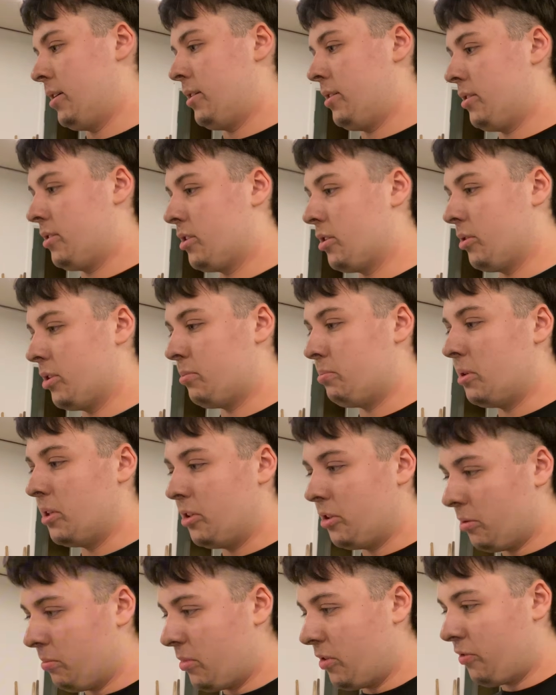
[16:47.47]
So it's been
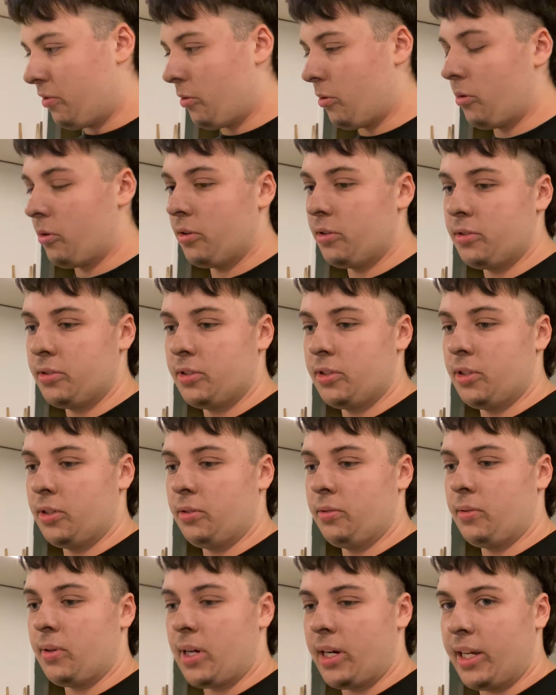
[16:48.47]
done before,
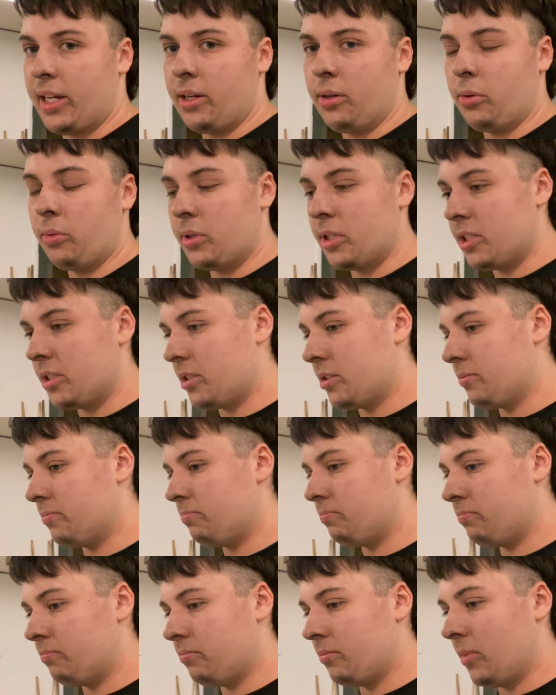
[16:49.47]
so I can always
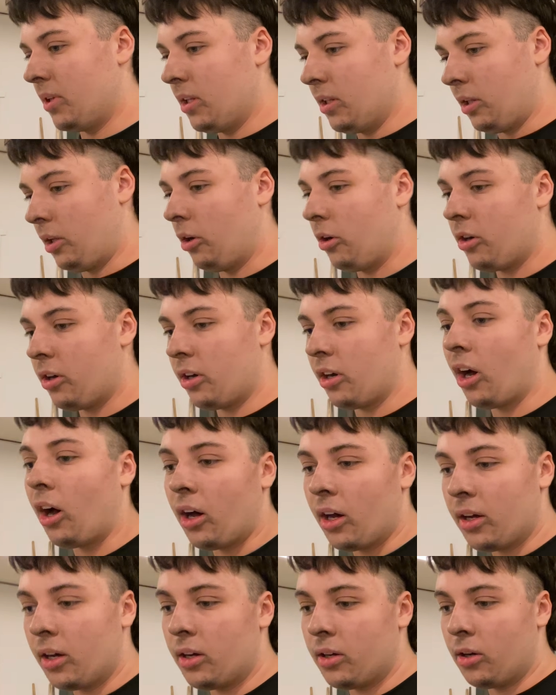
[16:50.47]
look
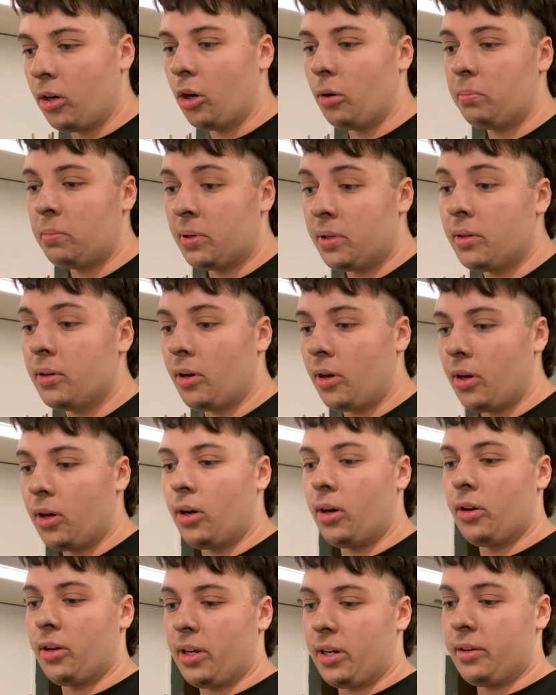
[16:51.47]
up
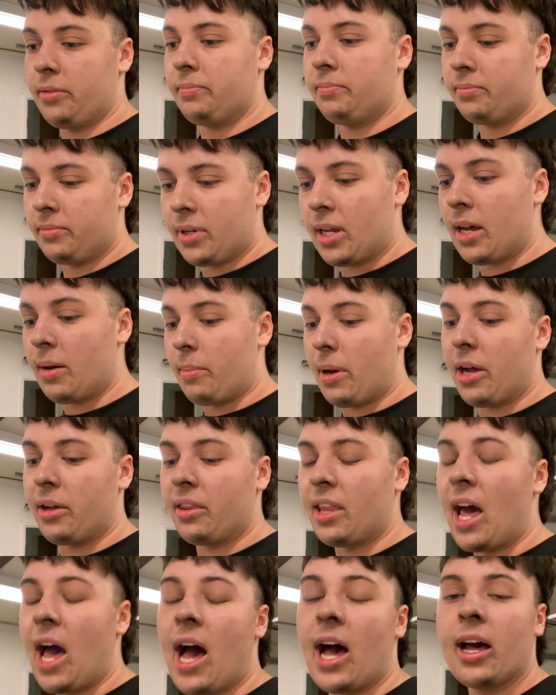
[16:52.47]
on about
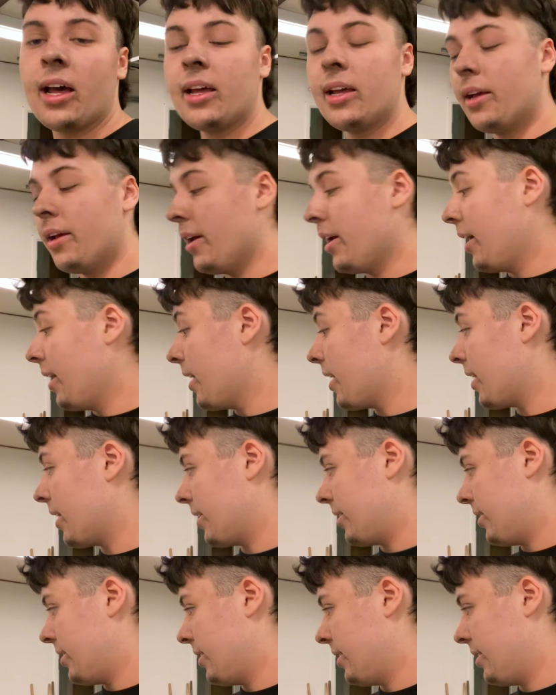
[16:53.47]
that
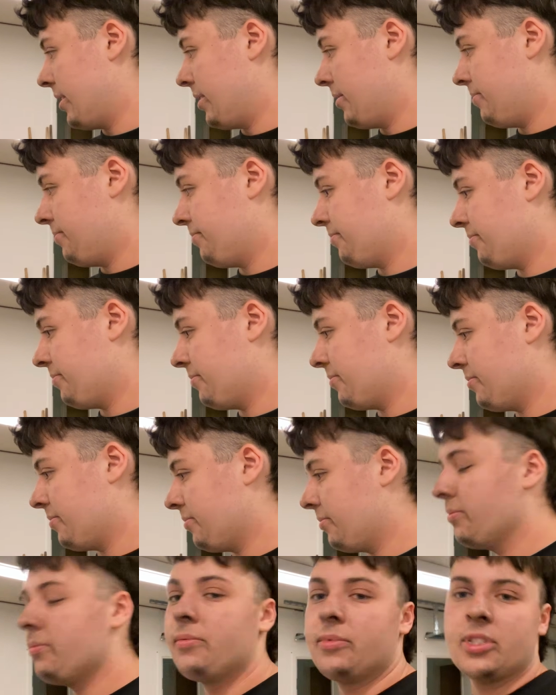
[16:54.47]
and
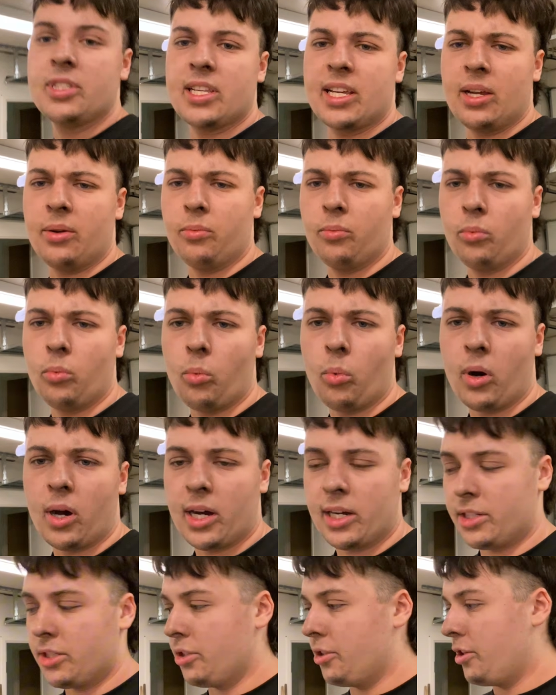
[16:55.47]
see what
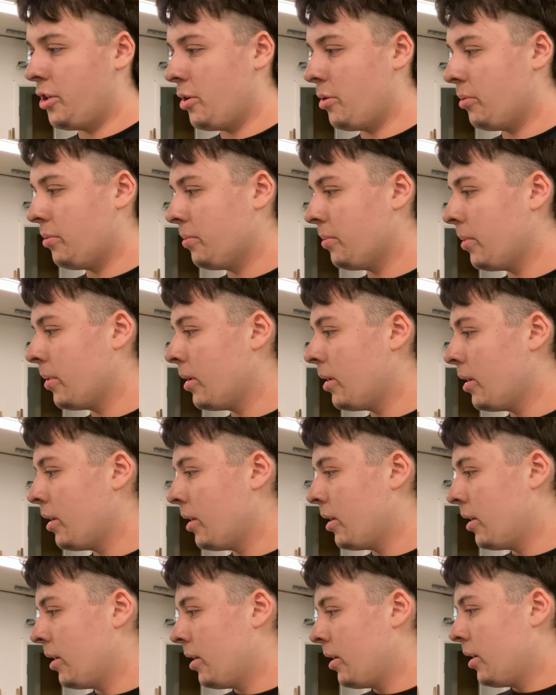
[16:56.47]
I should do
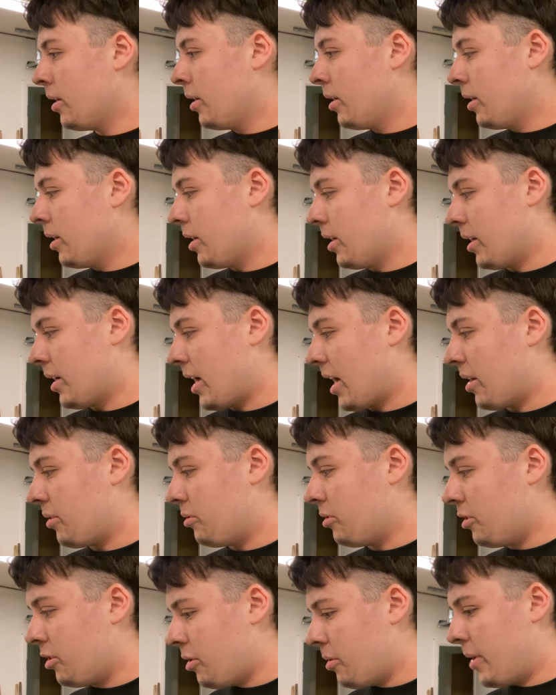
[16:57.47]
and how
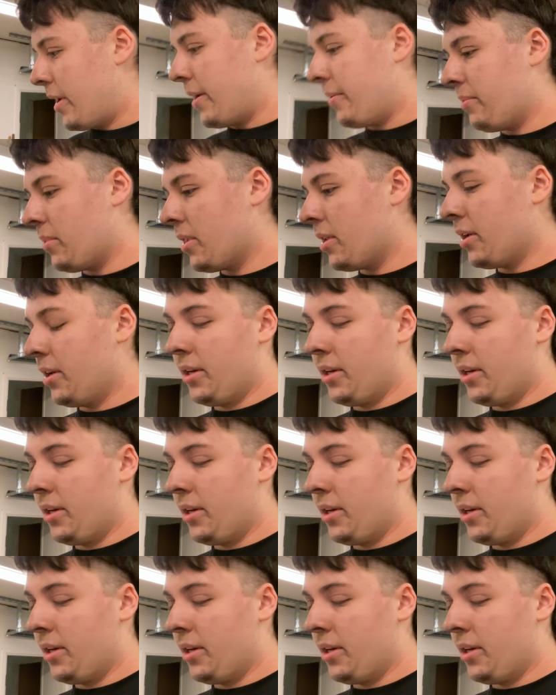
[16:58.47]
to do it.